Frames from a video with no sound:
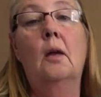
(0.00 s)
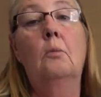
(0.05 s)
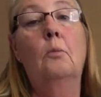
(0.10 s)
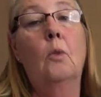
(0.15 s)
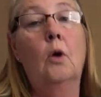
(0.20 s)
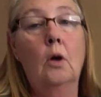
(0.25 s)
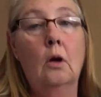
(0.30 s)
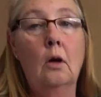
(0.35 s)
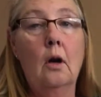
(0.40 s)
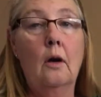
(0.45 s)

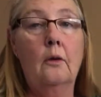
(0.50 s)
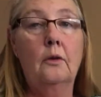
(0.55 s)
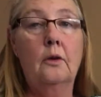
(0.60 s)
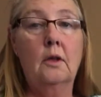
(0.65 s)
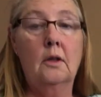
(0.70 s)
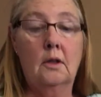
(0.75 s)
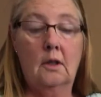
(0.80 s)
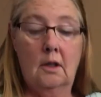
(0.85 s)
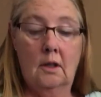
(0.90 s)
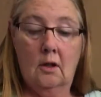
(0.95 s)
And more
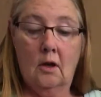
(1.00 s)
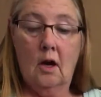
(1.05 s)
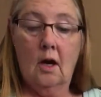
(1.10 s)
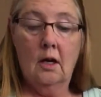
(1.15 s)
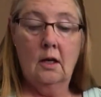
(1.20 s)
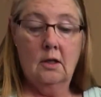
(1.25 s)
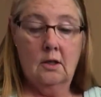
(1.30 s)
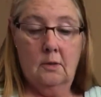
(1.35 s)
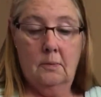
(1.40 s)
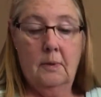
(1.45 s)
often than
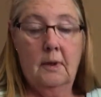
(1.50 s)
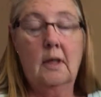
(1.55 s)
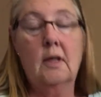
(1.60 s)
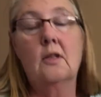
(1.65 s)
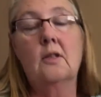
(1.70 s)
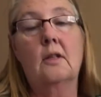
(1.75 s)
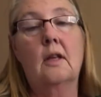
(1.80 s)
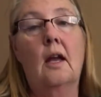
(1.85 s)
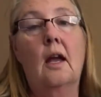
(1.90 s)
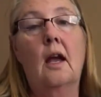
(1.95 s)
not, it's
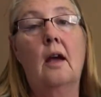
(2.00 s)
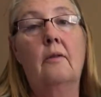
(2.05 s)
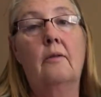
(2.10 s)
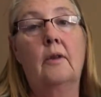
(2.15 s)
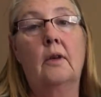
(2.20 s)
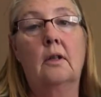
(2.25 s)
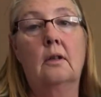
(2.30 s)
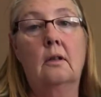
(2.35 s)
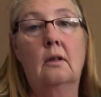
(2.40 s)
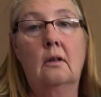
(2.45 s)
because they
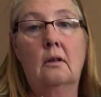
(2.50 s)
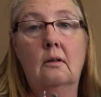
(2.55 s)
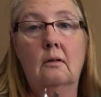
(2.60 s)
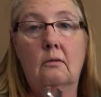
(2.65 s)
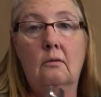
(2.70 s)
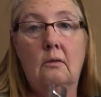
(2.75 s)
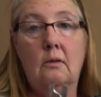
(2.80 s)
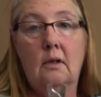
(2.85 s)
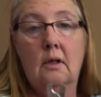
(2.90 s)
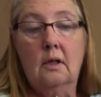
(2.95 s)
haven't
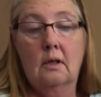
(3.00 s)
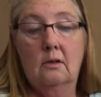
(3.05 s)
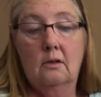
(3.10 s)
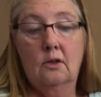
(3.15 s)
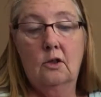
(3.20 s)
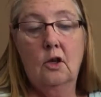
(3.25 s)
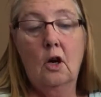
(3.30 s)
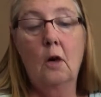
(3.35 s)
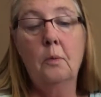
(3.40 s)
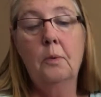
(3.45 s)

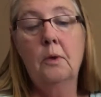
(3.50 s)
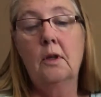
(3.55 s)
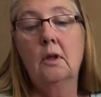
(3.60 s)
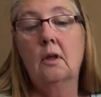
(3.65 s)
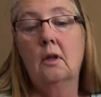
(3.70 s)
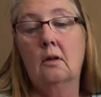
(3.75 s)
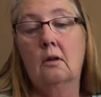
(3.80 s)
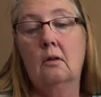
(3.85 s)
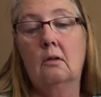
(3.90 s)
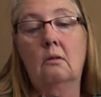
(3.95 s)

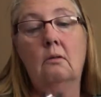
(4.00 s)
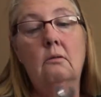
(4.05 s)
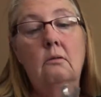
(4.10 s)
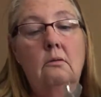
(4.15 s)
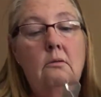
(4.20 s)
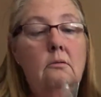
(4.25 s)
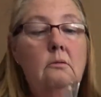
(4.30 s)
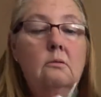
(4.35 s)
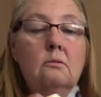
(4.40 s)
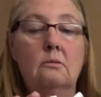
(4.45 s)
sharpened their
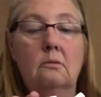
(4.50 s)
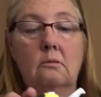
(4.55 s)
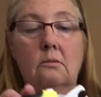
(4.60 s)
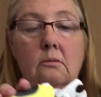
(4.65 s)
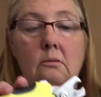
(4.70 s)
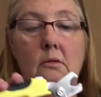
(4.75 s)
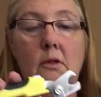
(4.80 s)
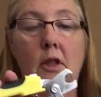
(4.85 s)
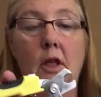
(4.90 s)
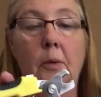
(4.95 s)

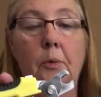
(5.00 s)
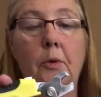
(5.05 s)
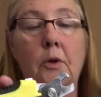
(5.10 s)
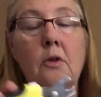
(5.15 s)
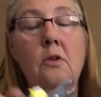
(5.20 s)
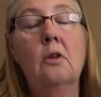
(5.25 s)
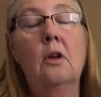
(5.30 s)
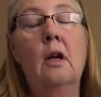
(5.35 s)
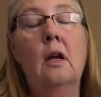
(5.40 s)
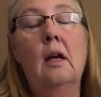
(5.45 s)

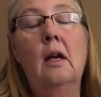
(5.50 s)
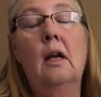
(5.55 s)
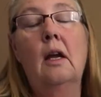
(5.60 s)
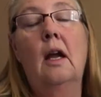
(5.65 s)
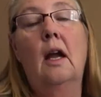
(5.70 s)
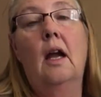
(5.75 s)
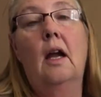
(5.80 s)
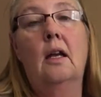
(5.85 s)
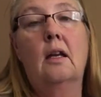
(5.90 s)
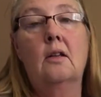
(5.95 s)
clippers.
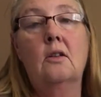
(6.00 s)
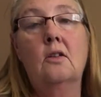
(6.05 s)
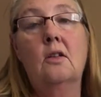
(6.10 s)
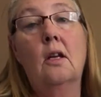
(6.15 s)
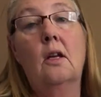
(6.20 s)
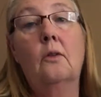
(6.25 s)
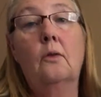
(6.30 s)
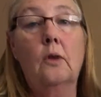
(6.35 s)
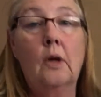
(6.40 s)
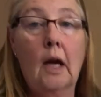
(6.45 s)
And
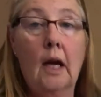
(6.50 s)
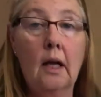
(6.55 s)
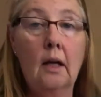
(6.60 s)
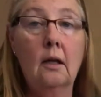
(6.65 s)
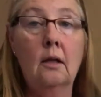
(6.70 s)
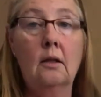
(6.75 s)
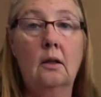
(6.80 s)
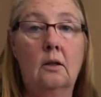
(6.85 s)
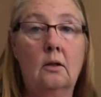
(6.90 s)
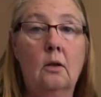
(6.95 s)
instead of
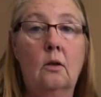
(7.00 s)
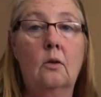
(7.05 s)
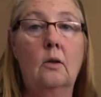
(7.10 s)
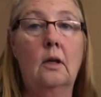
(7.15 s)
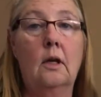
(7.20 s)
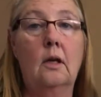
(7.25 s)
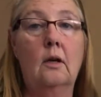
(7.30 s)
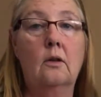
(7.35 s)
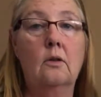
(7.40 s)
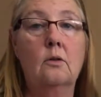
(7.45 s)
cutting the
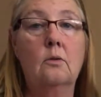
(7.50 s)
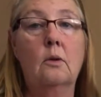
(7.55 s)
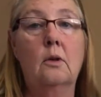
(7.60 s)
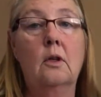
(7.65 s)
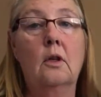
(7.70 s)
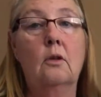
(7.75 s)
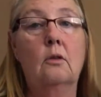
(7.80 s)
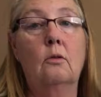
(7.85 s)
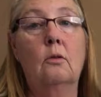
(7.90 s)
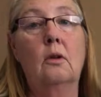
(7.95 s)
toenails,
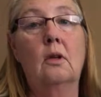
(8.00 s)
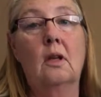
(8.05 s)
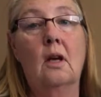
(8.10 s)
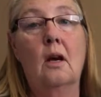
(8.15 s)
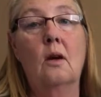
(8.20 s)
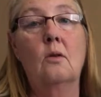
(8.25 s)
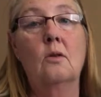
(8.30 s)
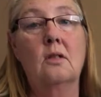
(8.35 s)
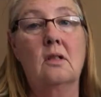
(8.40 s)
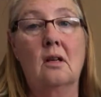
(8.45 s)
what they're
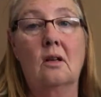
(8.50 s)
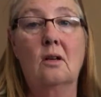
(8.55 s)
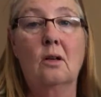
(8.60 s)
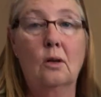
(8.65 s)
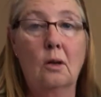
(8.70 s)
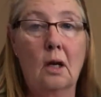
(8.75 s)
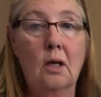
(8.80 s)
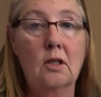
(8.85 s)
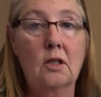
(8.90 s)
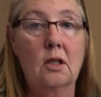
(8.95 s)
doing now is they're
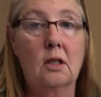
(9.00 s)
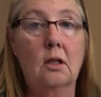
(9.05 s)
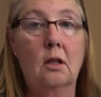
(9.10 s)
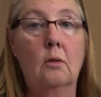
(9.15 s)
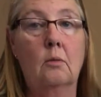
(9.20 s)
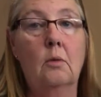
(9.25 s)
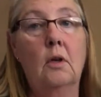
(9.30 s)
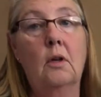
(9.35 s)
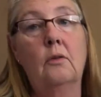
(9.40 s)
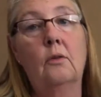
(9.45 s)

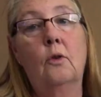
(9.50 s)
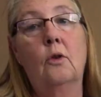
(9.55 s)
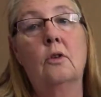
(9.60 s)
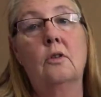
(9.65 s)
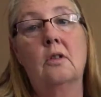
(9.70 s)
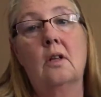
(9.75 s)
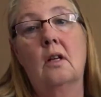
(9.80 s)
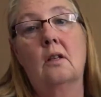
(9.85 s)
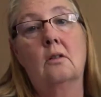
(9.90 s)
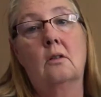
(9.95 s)
crushing them, and of
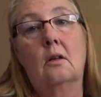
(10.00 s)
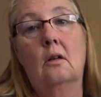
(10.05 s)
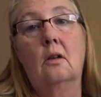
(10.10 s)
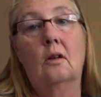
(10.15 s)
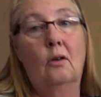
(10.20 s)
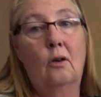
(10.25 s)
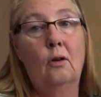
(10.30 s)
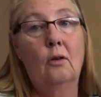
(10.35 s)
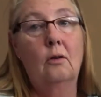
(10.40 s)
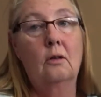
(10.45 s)
course that's
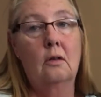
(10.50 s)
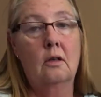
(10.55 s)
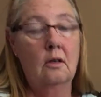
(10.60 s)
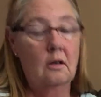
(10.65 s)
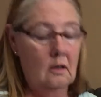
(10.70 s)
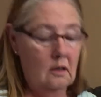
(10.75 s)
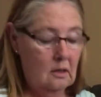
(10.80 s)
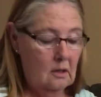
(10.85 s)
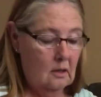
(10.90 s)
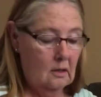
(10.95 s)
going to hurt.
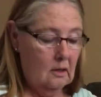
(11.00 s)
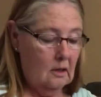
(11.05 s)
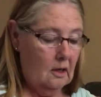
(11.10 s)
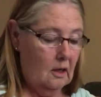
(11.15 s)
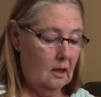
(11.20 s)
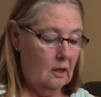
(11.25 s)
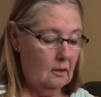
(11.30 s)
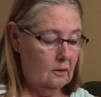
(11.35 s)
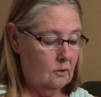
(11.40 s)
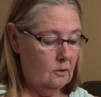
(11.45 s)

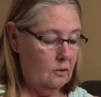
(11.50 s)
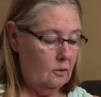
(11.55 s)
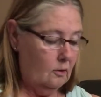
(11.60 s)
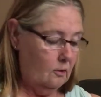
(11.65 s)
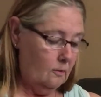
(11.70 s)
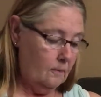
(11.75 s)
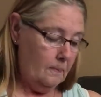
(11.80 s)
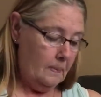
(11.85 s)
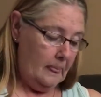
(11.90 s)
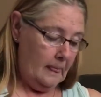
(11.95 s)
Okay,
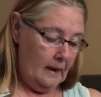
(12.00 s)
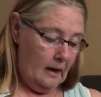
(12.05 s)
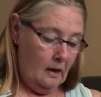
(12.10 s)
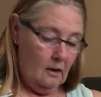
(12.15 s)
so